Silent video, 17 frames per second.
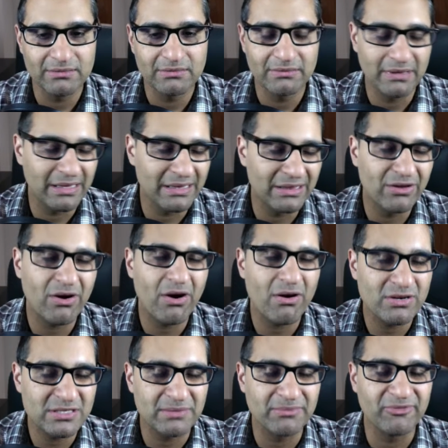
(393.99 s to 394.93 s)
And there are
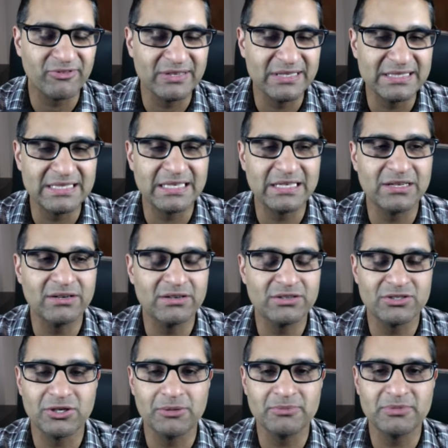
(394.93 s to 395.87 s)
some fees in here in
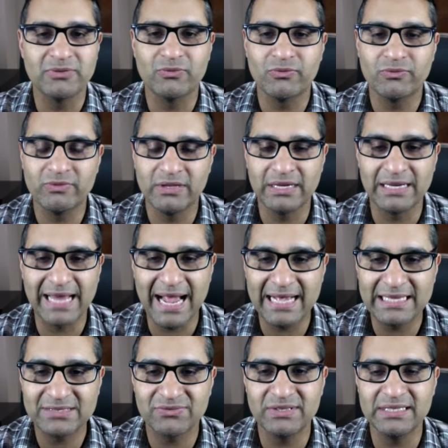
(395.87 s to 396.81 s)
terms of the
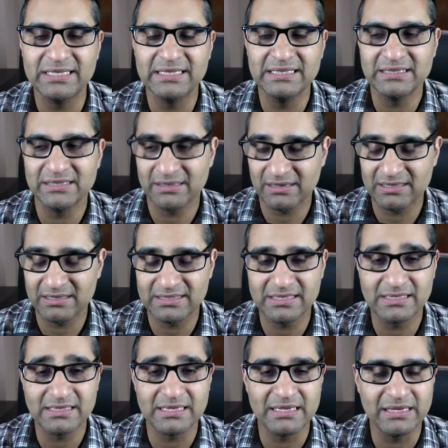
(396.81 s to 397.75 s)
gas fees, because
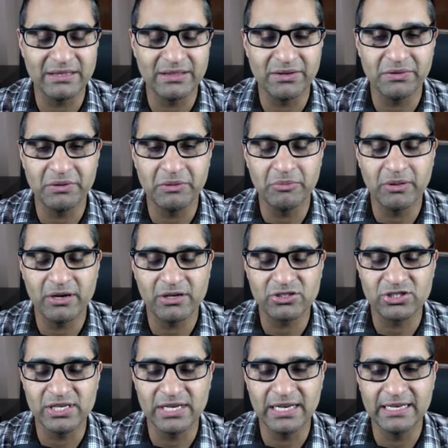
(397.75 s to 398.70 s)
this is an Ethereum
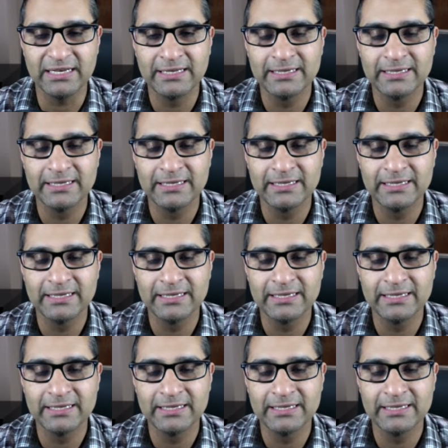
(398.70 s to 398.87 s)
blockchain.